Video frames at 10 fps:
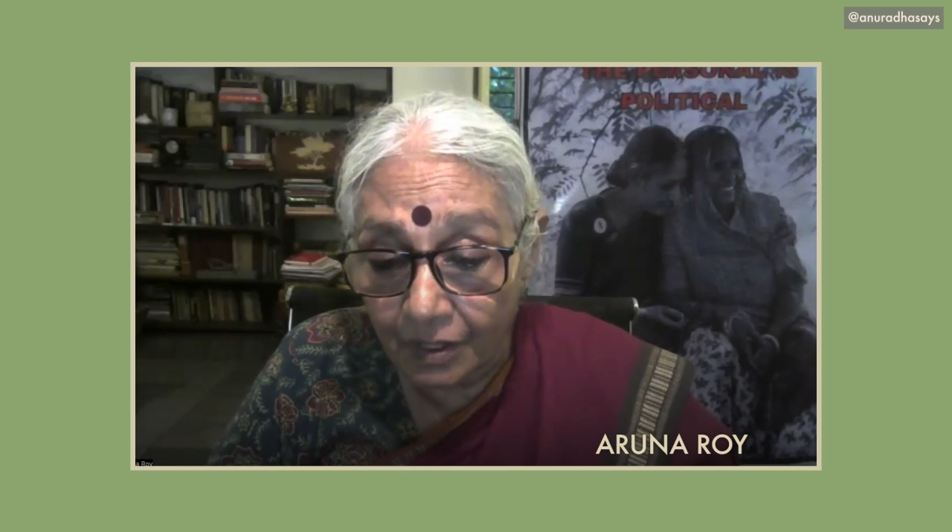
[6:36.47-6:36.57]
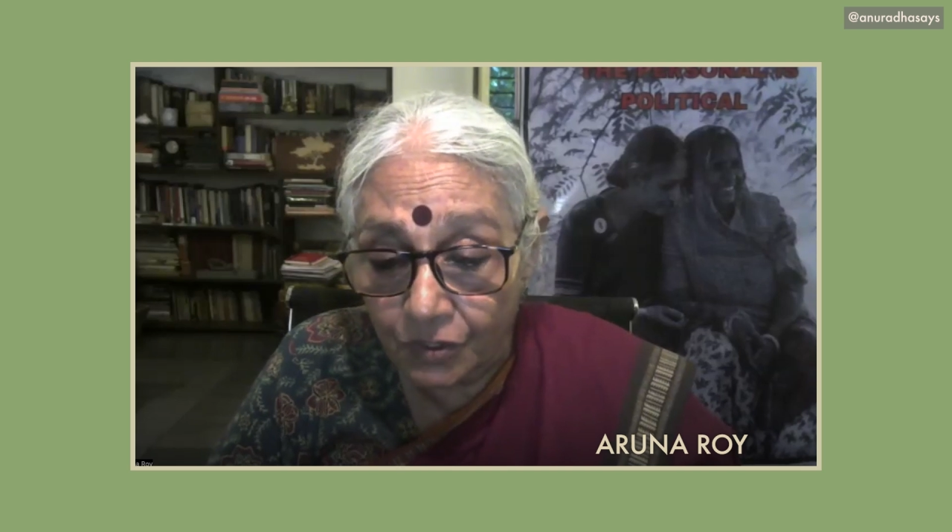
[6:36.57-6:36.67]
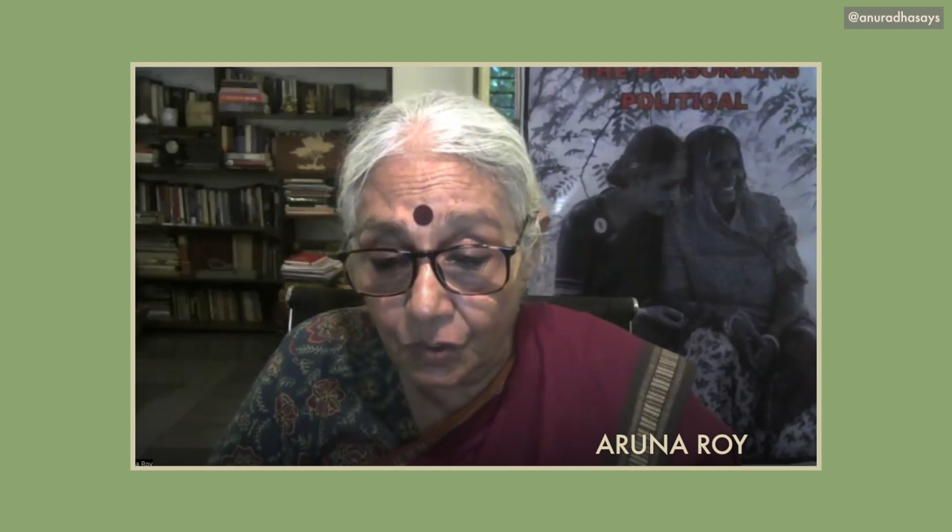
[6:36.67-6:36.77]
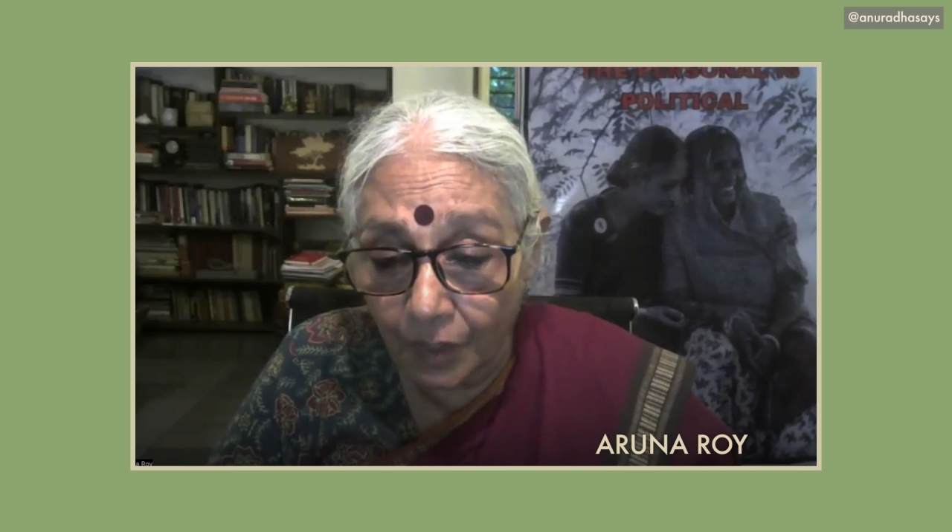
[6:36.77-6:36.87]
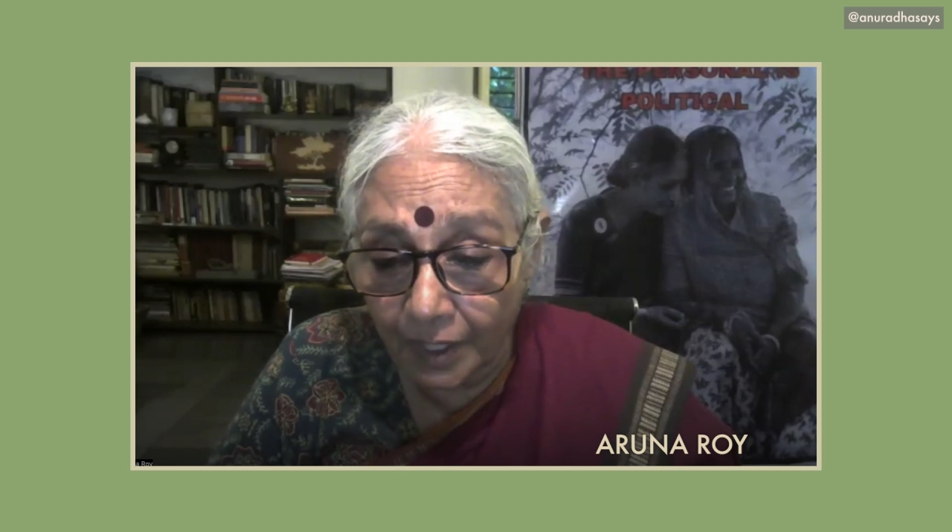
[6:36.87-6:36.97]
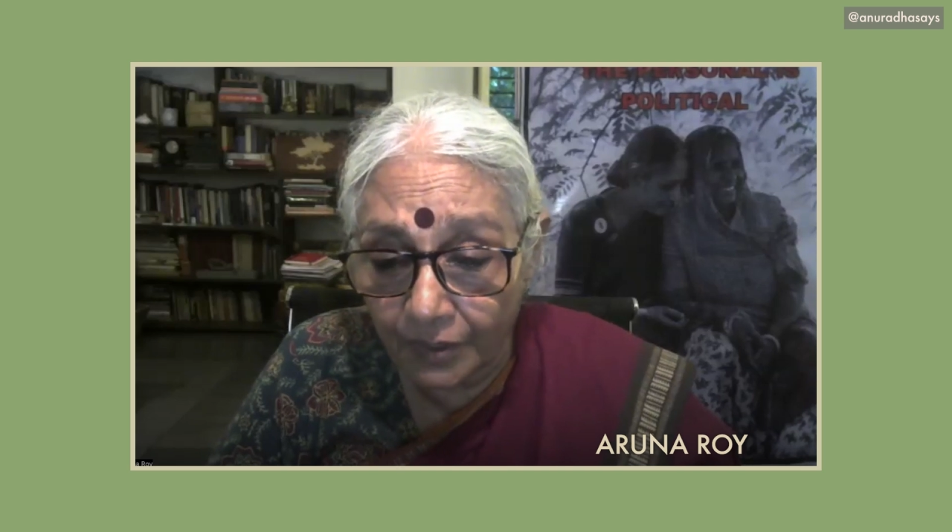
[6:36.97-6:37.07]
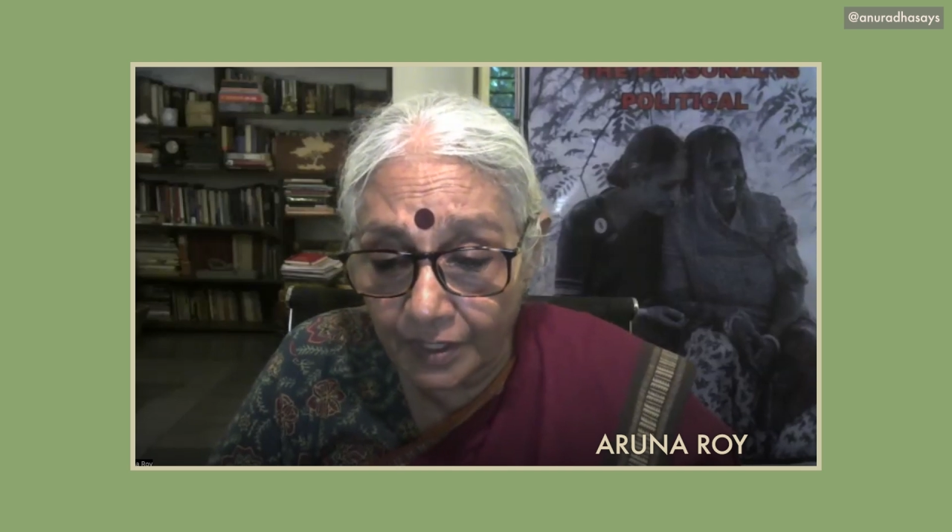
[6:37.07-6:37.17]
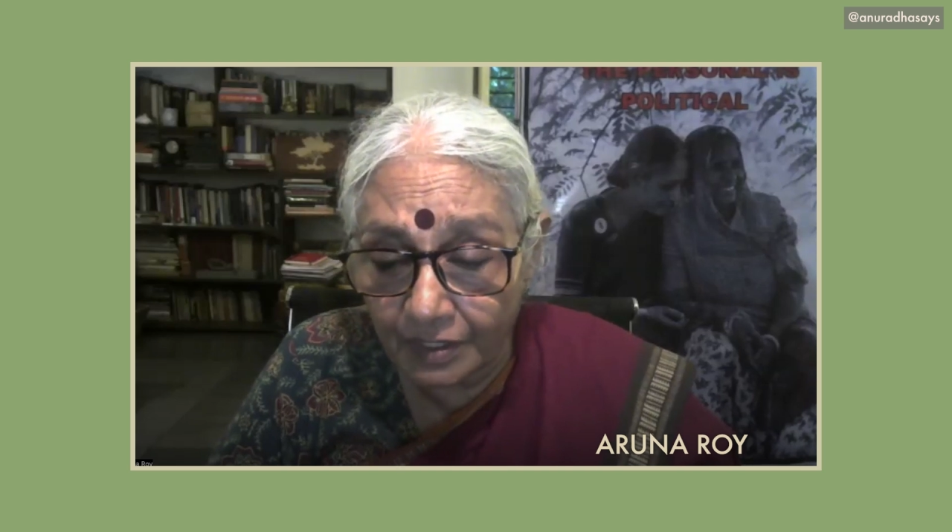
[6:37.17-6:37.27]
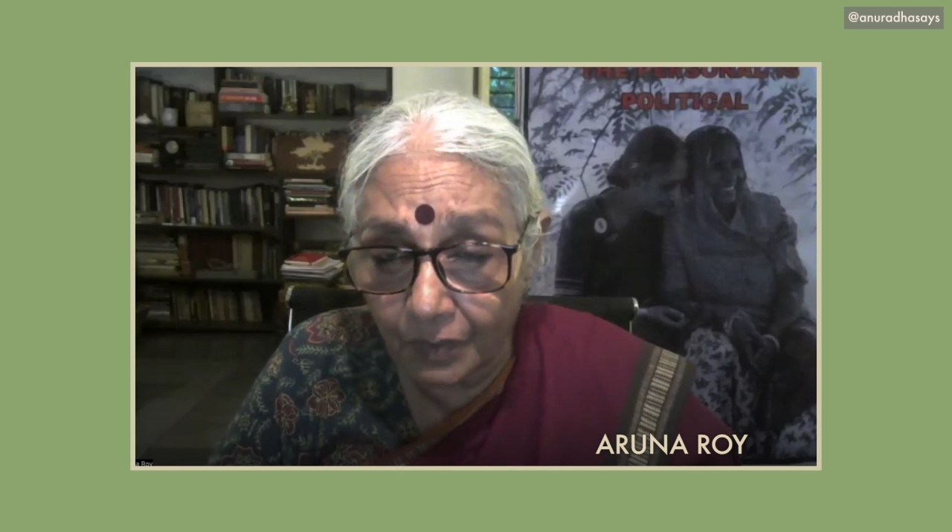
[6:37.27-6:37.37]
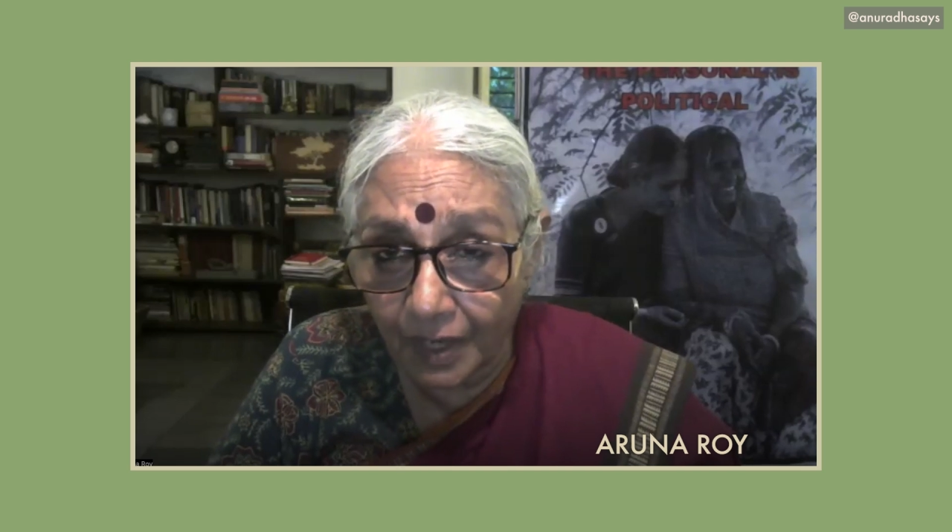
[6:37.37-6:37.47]
So one
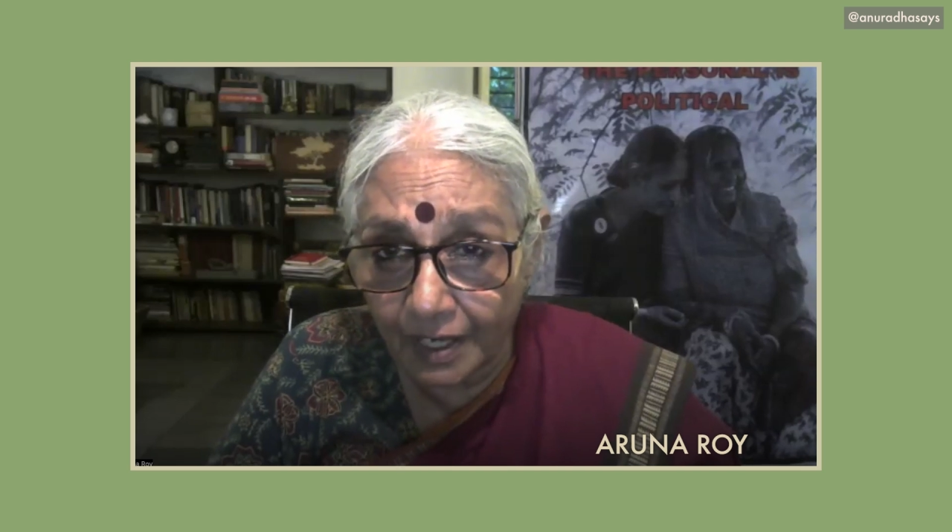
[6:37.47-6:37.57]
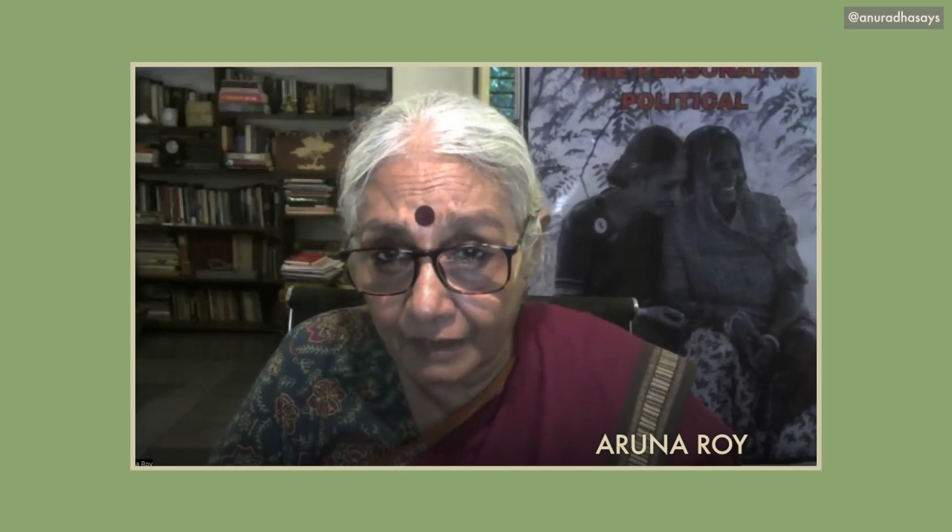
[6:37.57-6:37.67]
reason why I